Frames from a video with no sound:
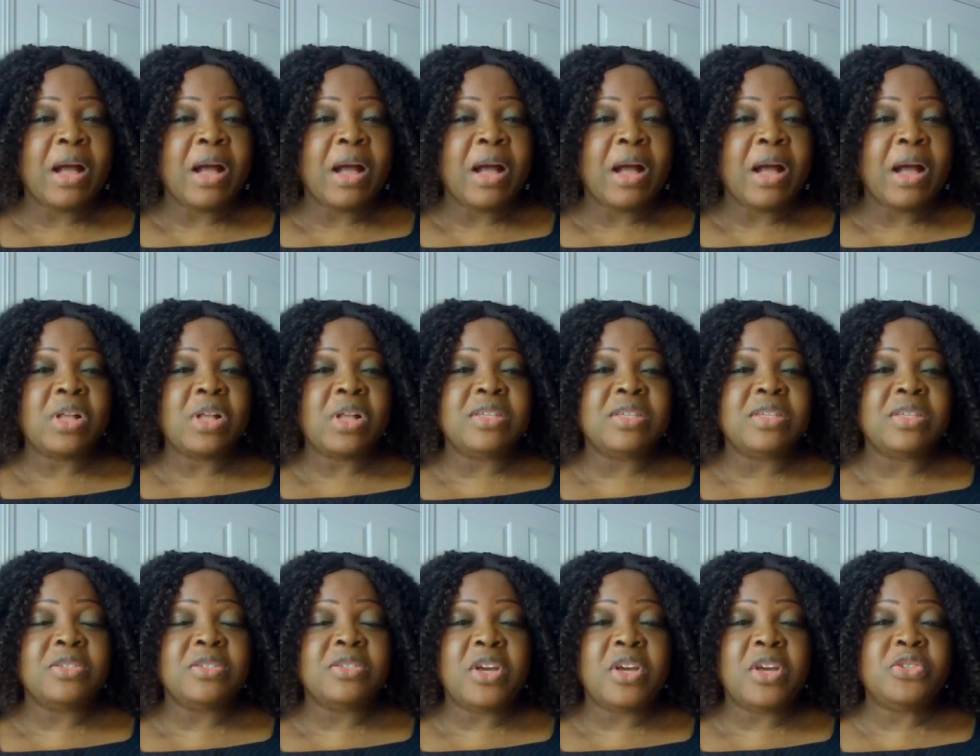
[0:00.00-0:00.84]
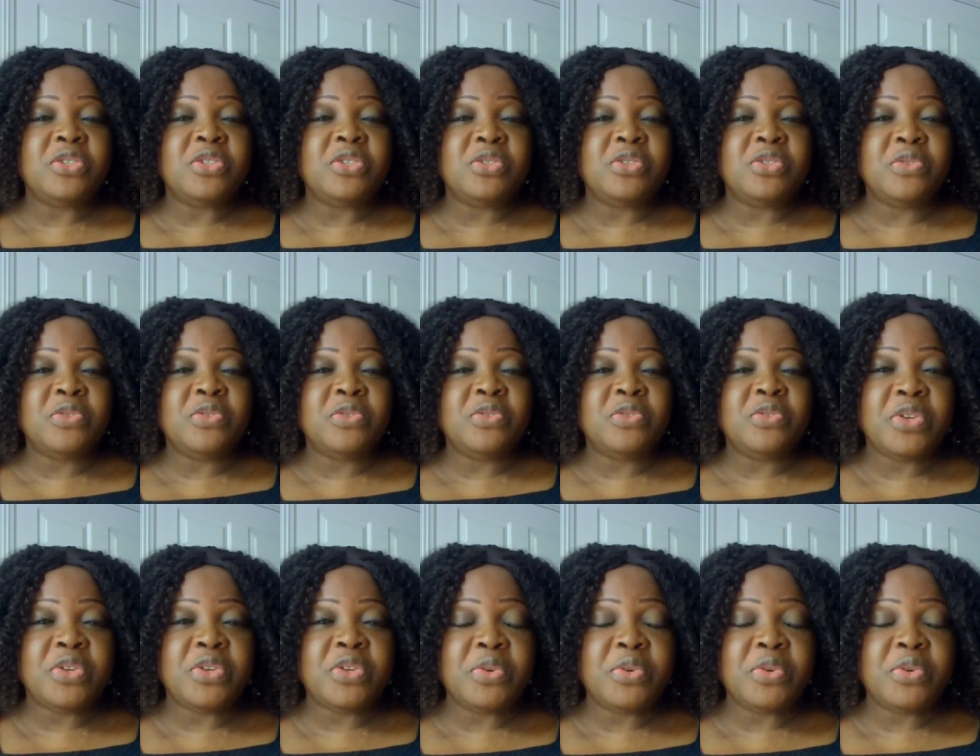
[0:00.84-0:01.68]
and what's this going to do
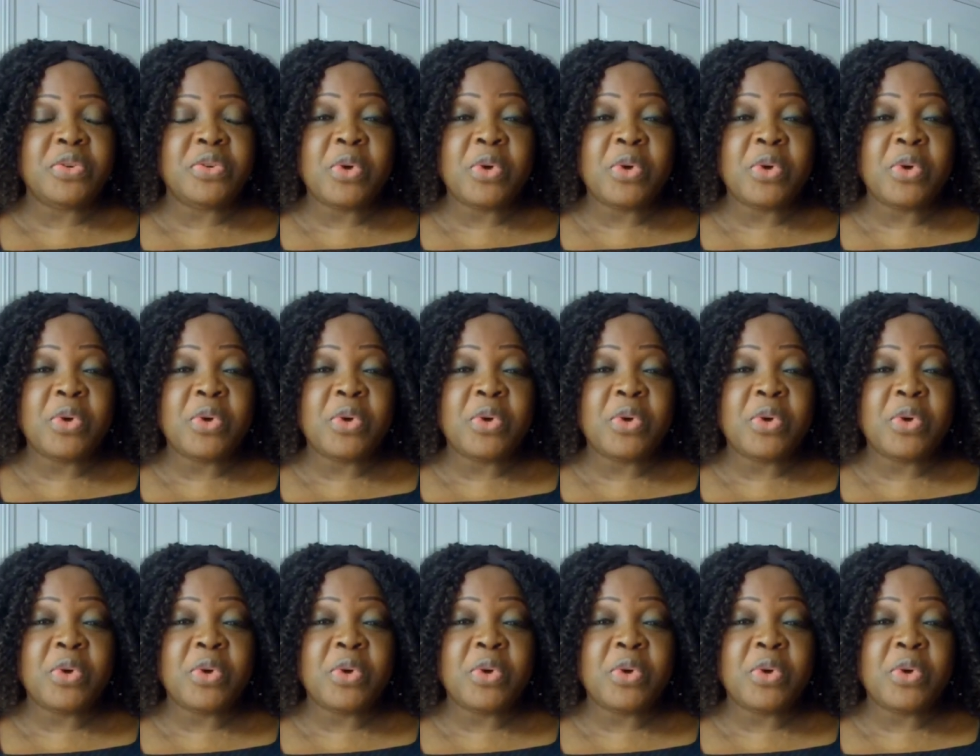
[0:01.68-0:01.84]
for you?